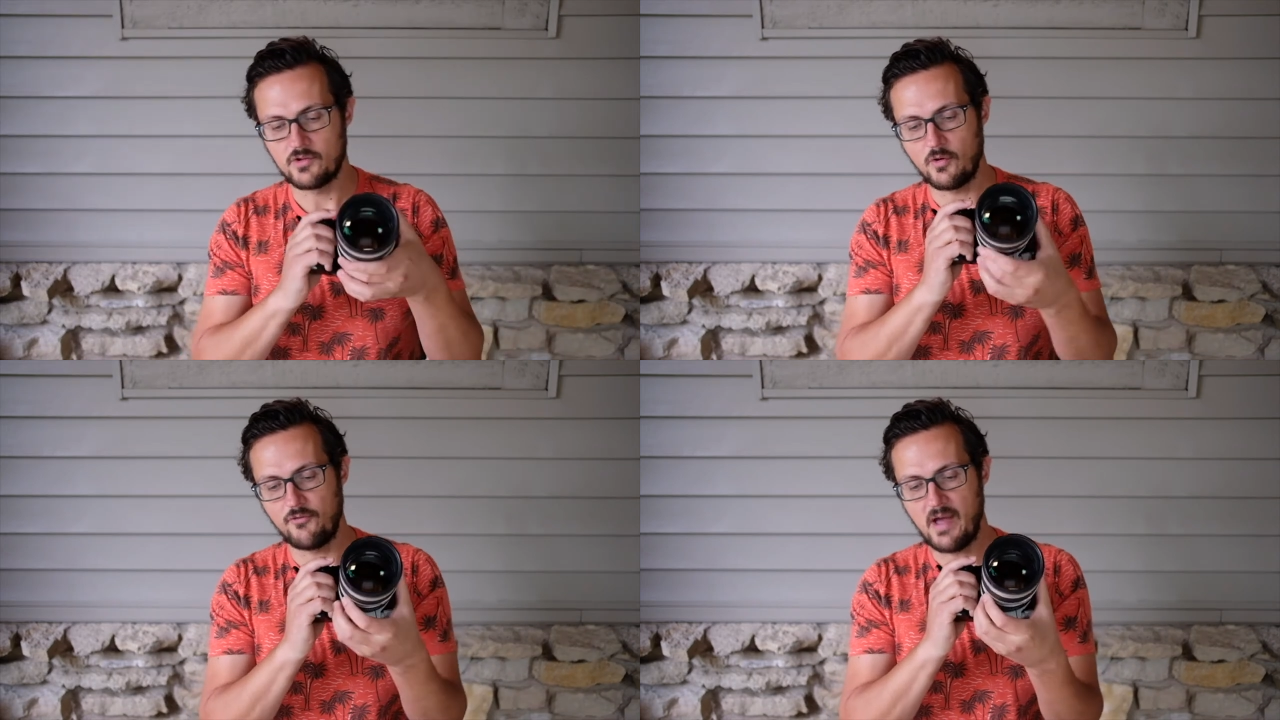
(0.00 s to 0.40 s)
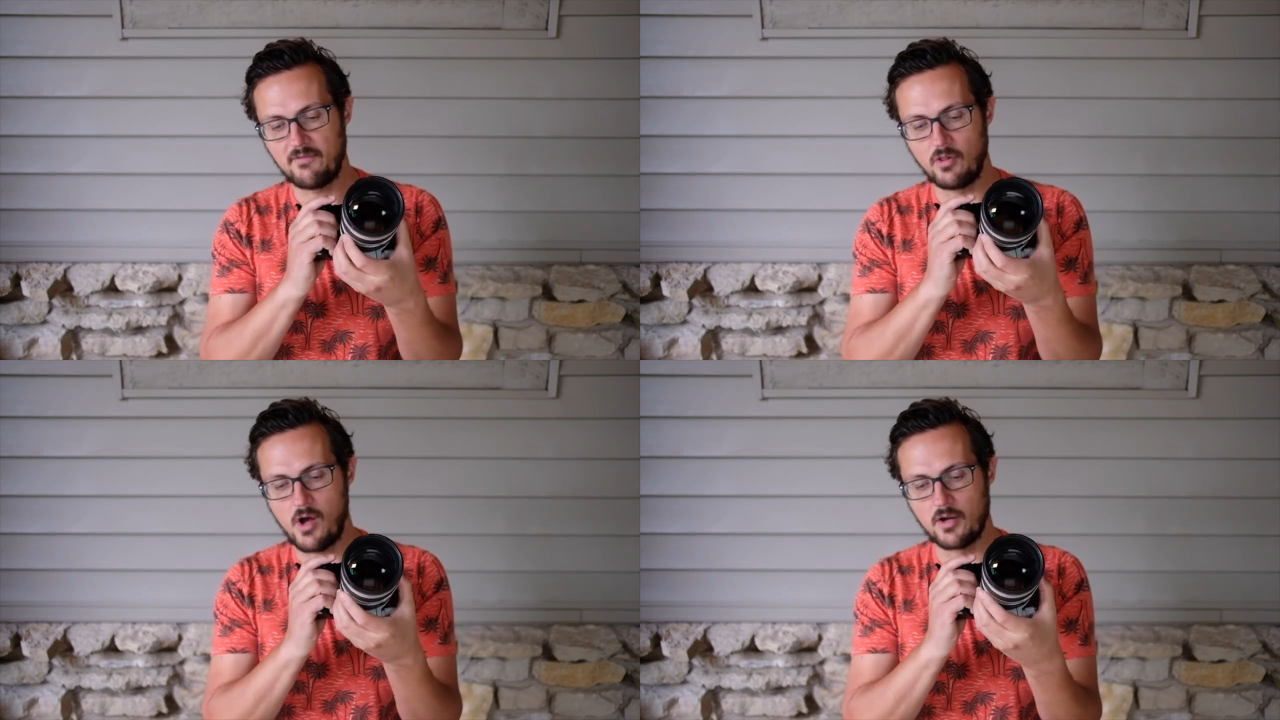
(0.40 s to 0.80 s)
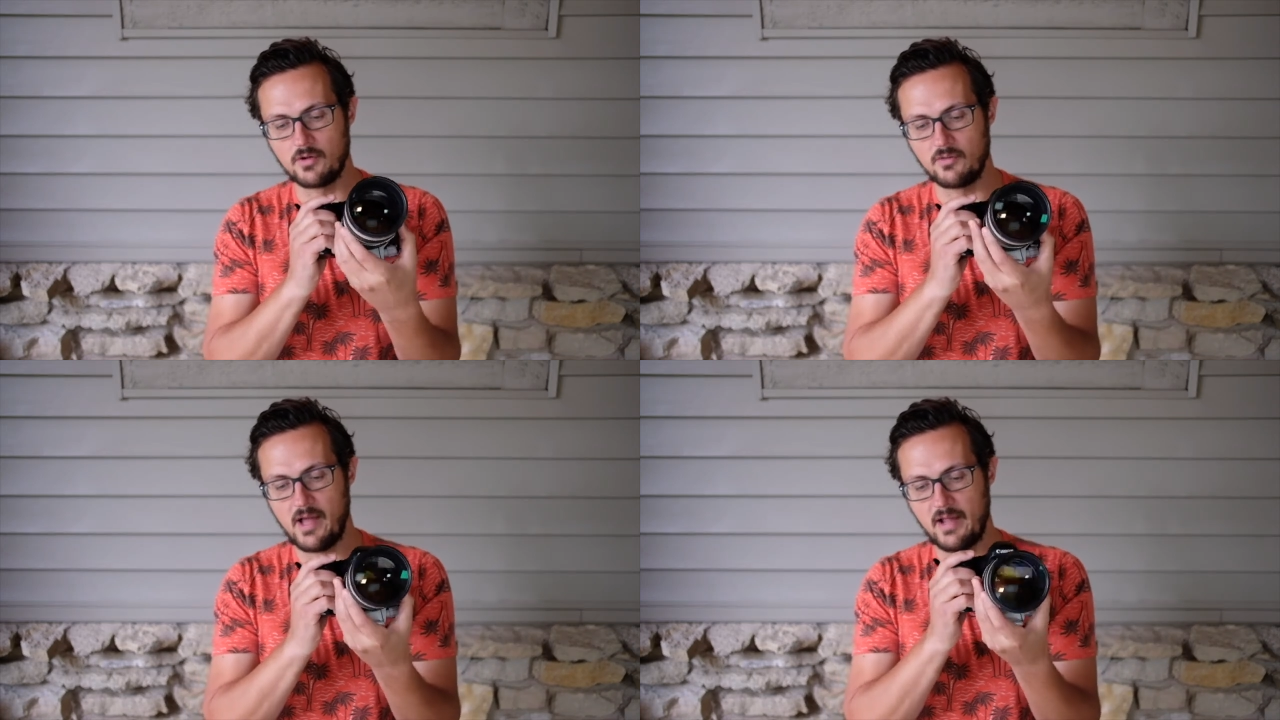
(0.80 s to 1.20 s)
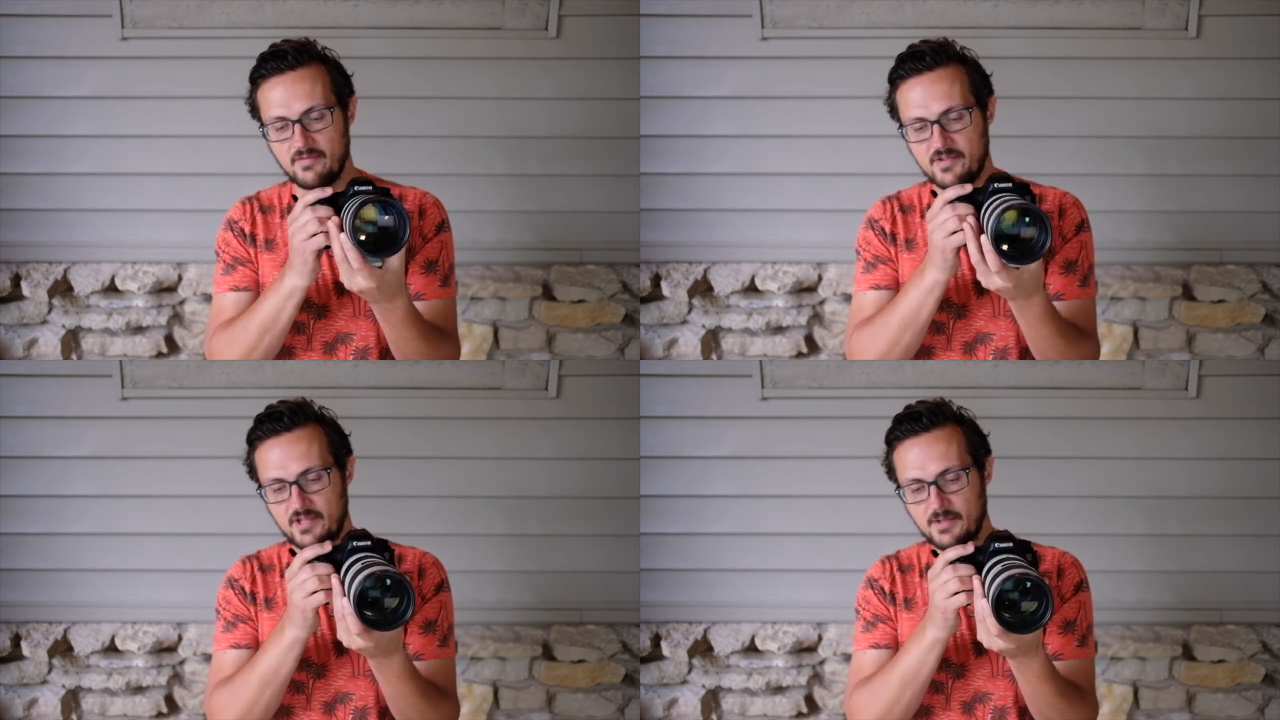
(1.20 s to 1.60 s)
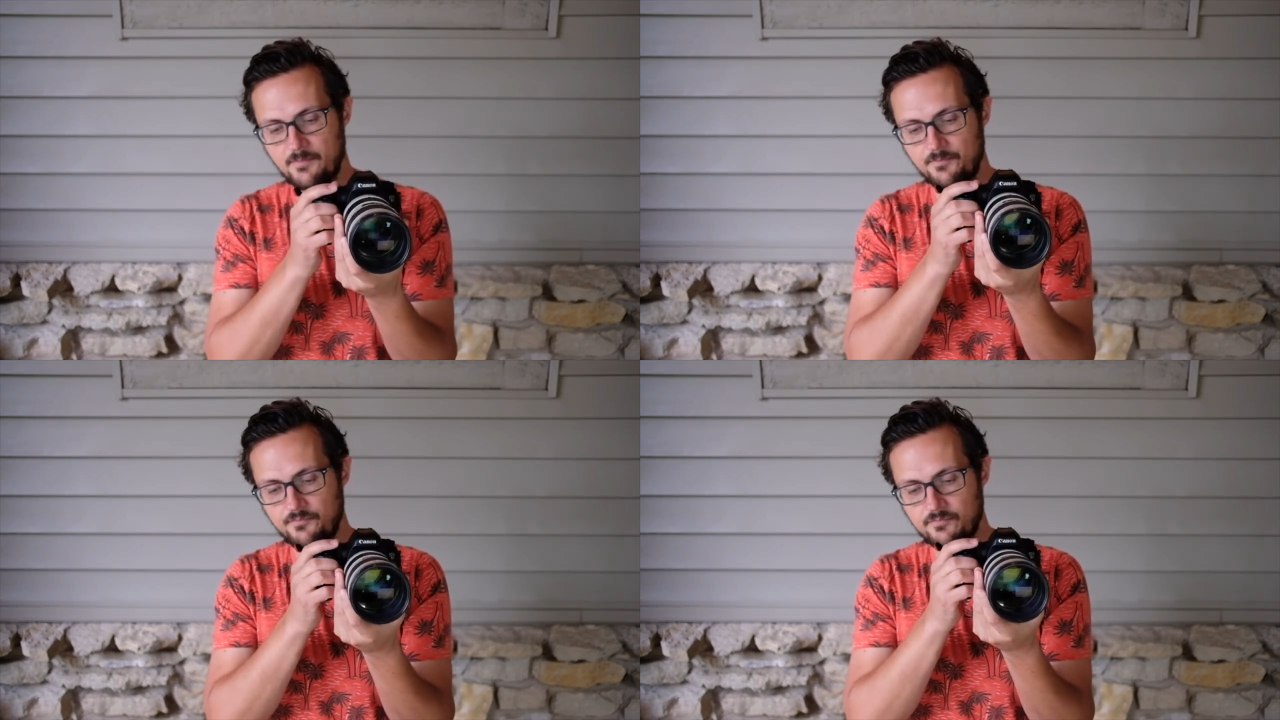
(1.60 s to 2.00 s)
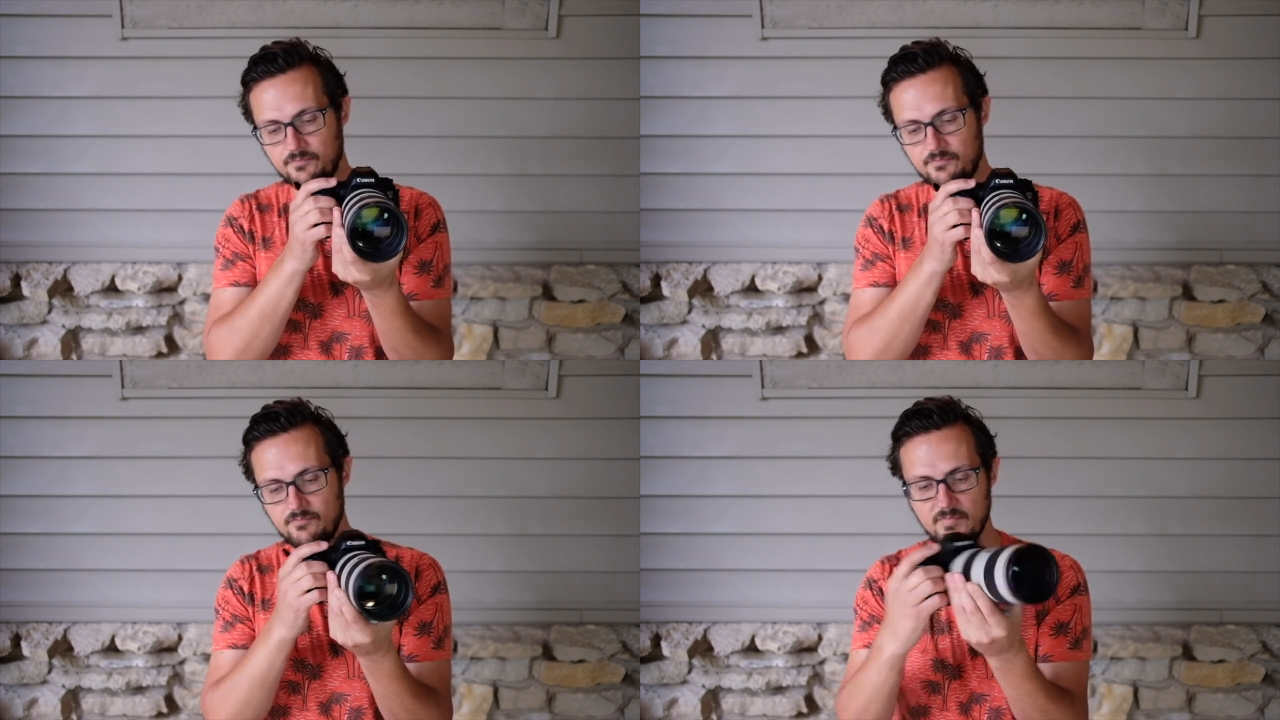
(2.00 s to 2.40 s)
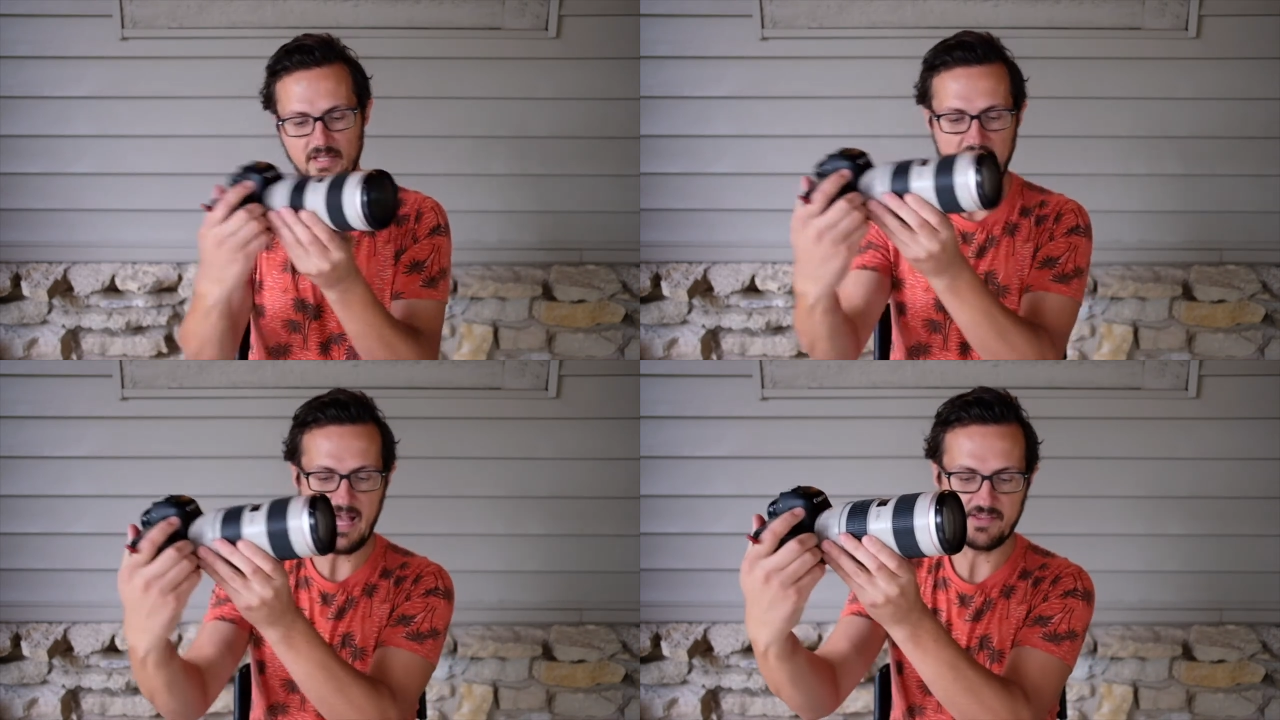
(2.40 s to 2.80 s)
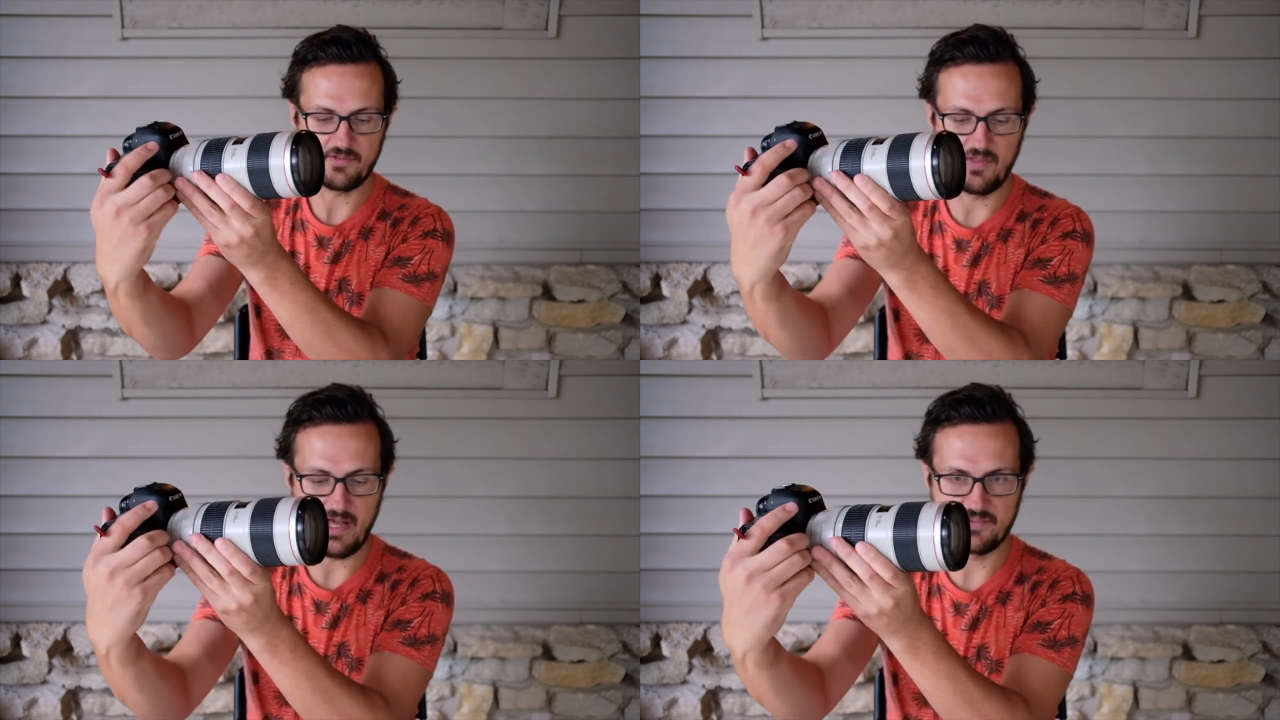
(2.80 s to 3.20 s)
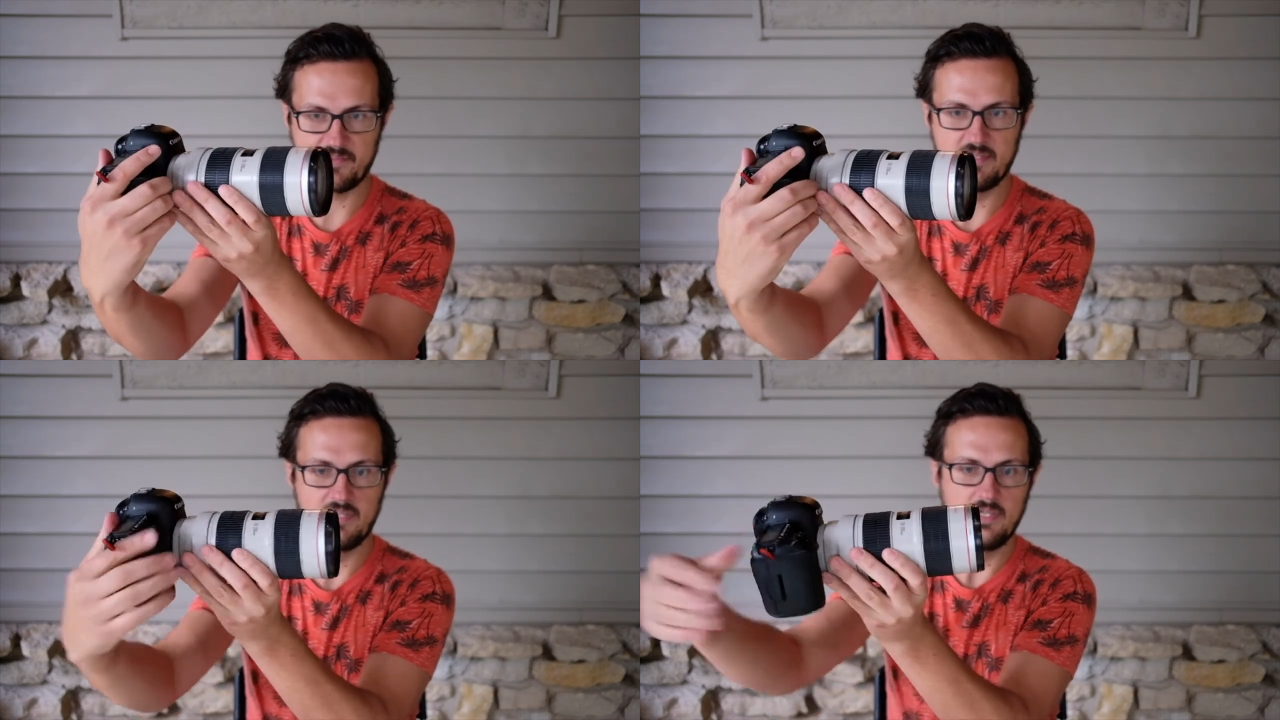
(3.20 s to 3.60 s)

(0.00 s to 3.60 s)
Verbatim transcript: So if you have a longer lens, it has less